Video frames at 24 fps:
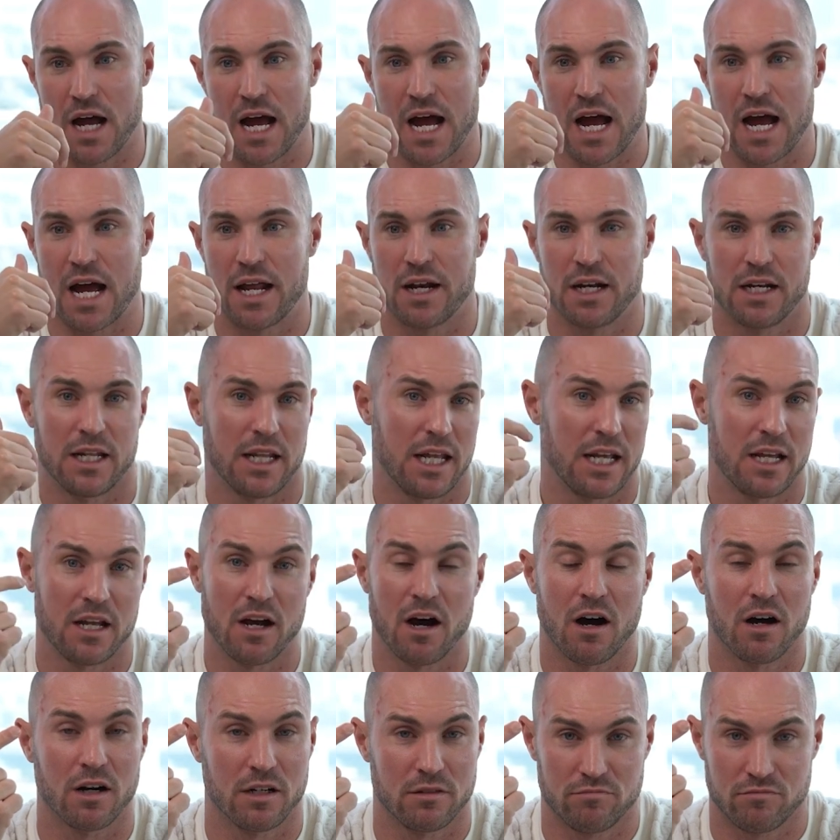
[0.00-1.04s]
and they
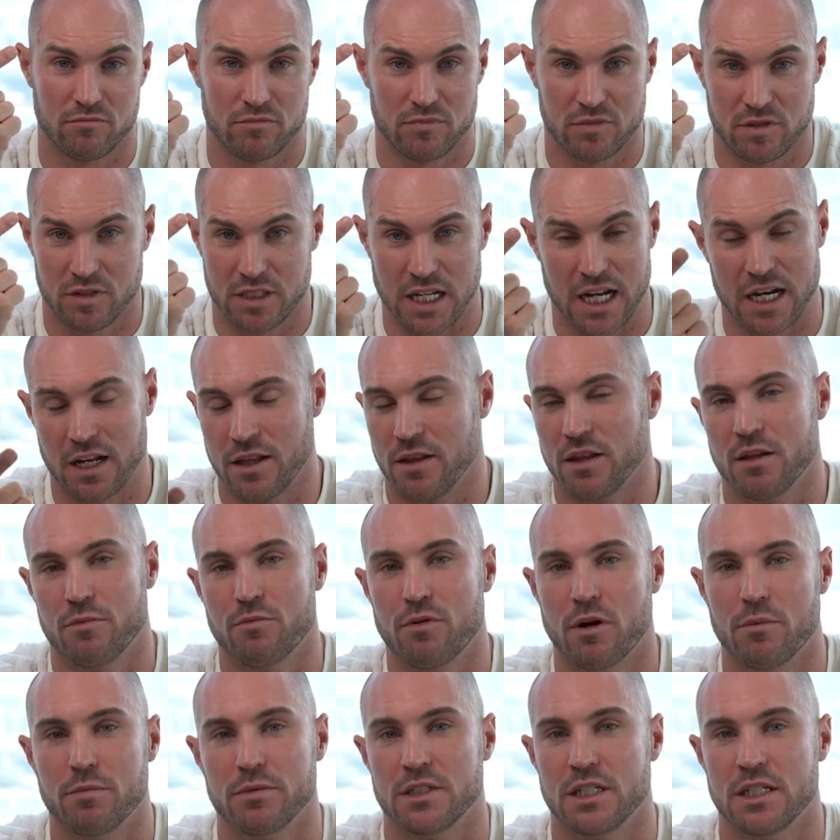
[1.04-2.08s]
can't tenant the
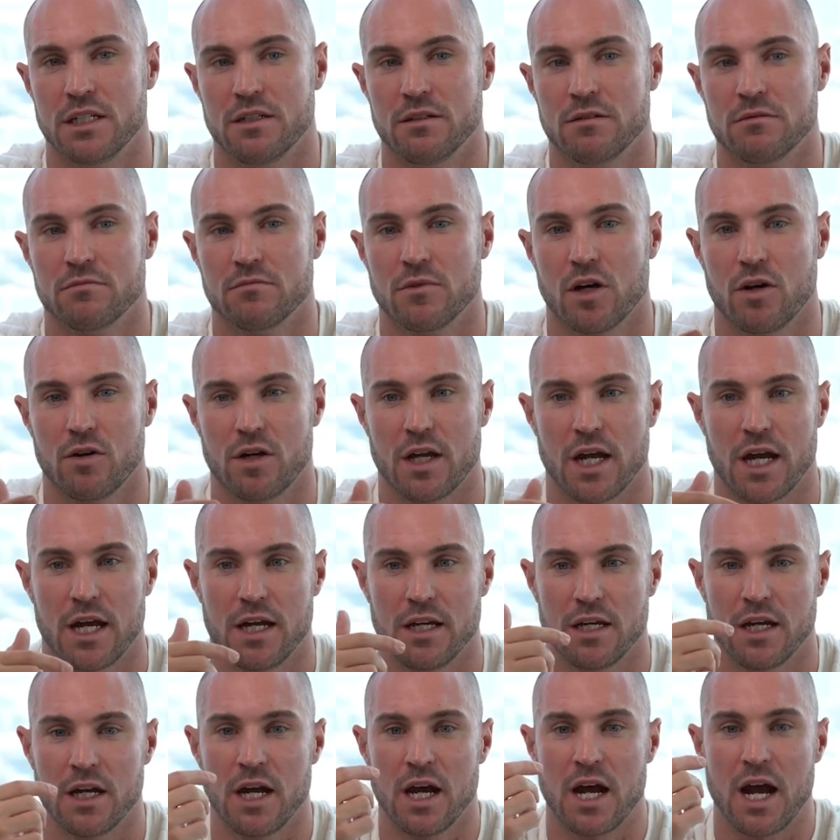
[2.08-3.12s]
property,
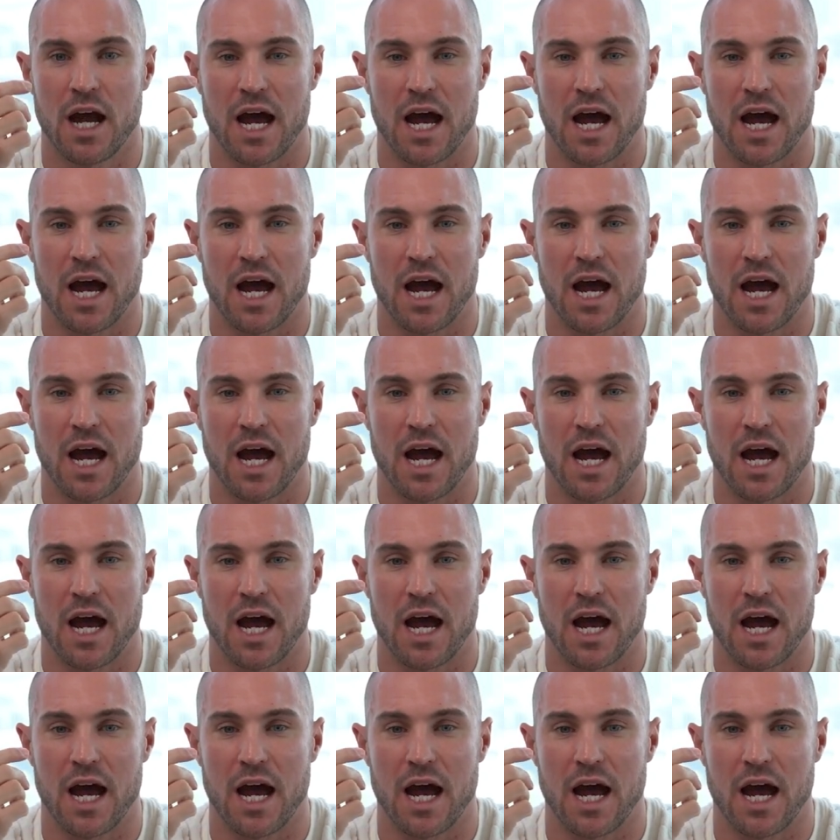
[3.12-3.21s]
okay?